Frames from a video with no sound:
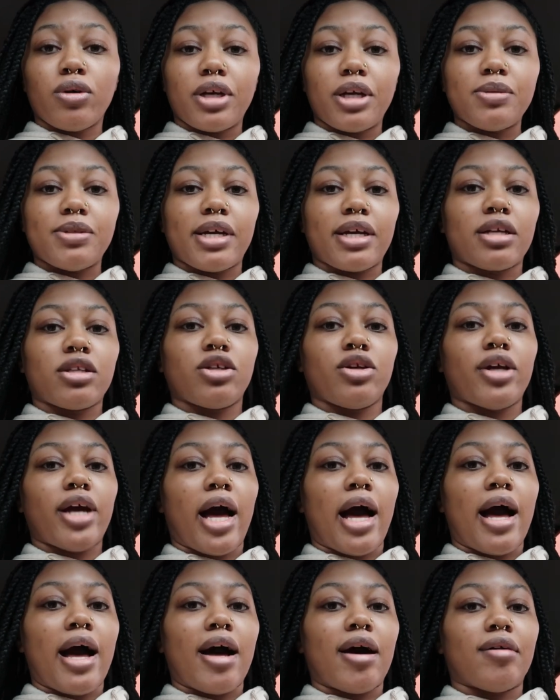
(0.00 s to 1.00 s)
He was like, do you
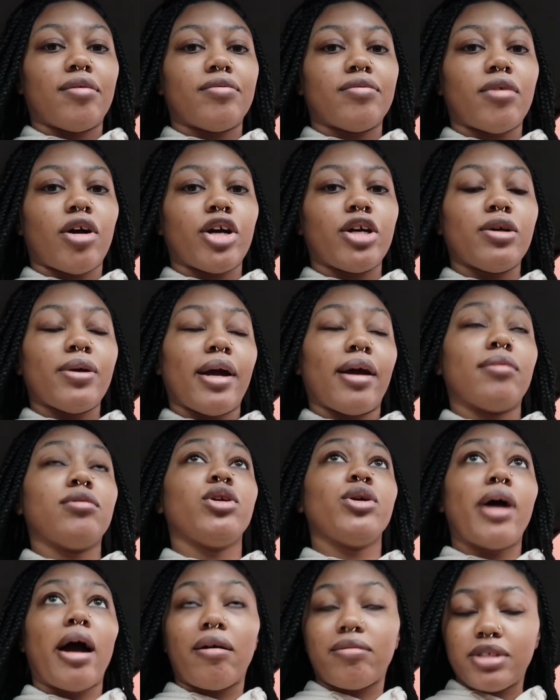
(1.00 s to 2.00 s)
have
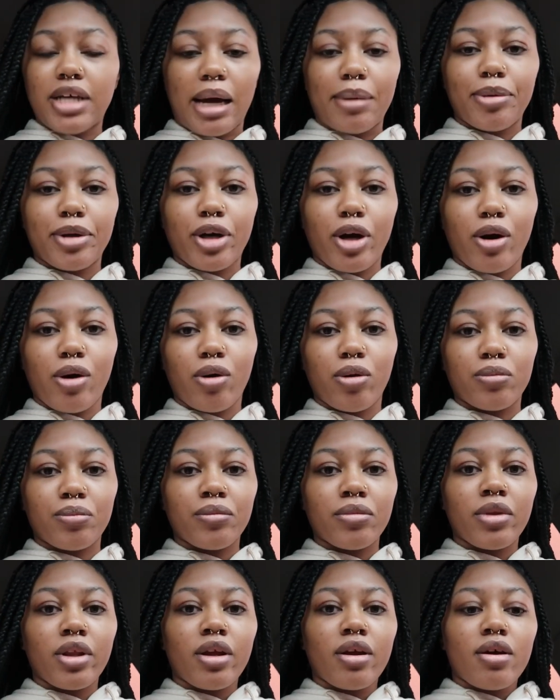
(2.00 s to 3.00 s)
time to go
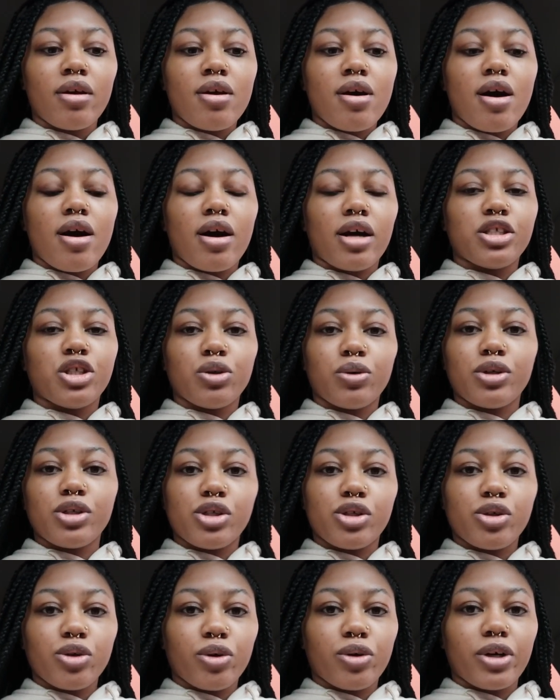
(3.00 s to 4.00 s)
to a
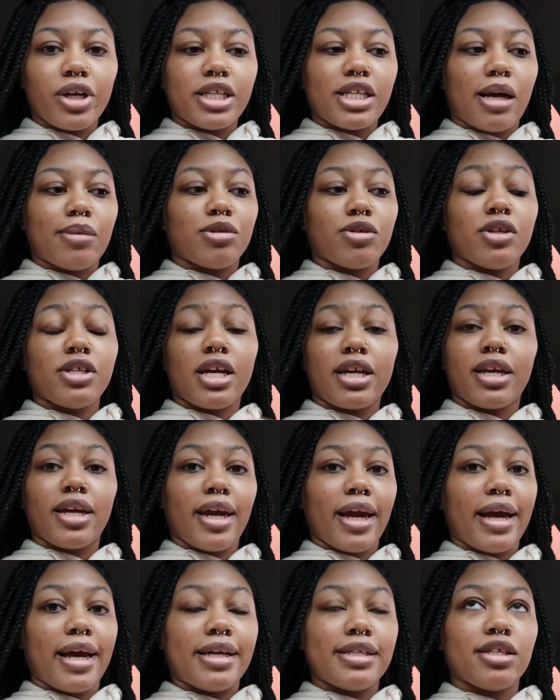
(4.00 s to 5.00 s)
store anytime soon? I was like,
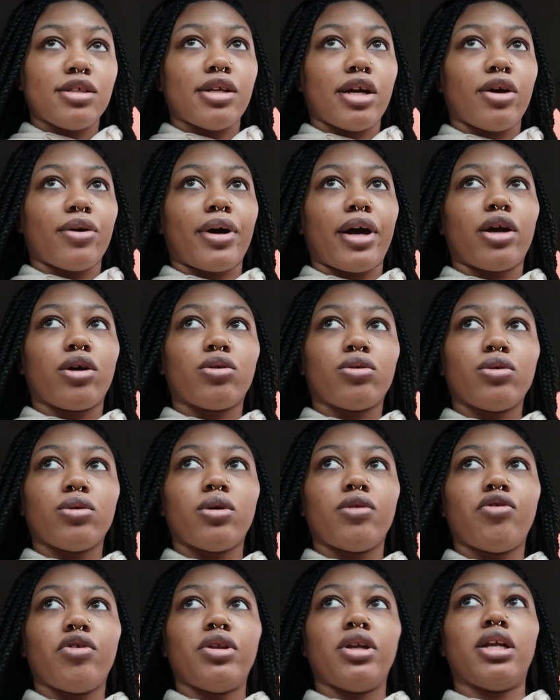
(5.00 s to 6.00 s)
yes. He's like, okay, cool.
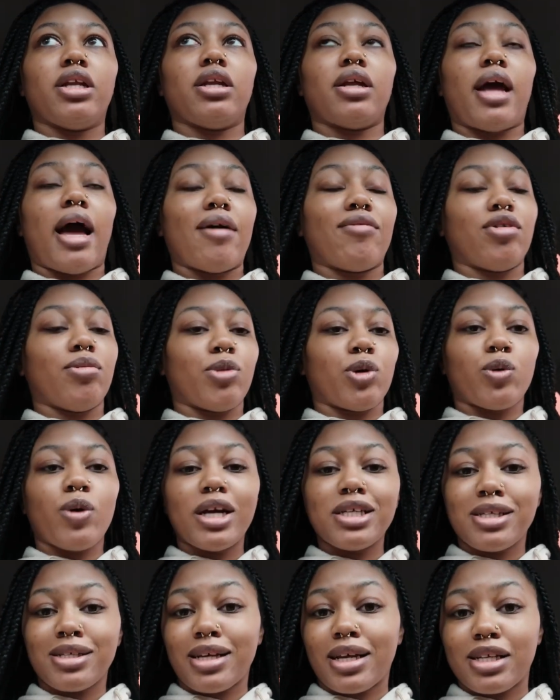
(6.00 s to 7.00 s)
If you need to have any more
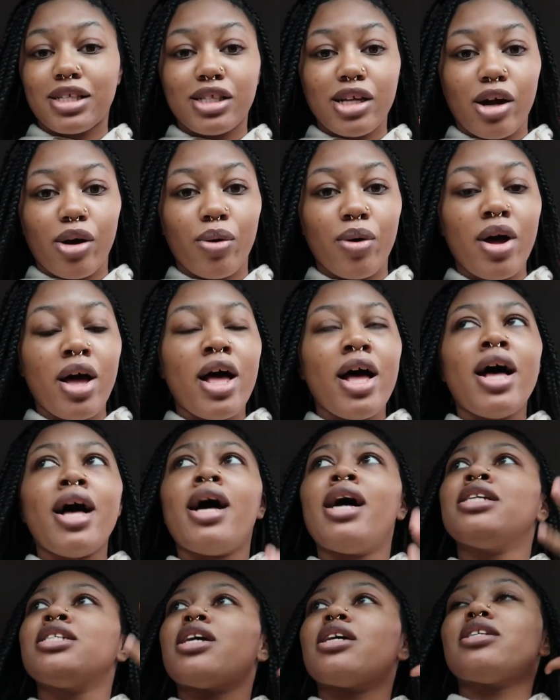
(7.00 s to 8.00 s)
questions, let us know.
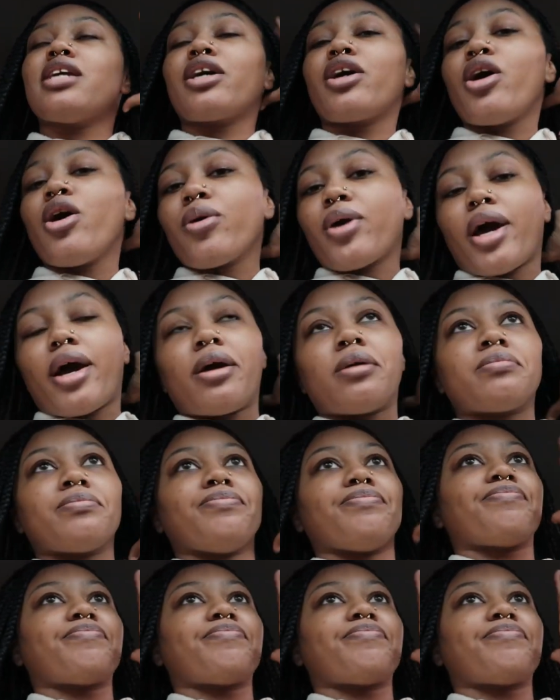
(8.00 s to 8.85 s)
So I was like, okay.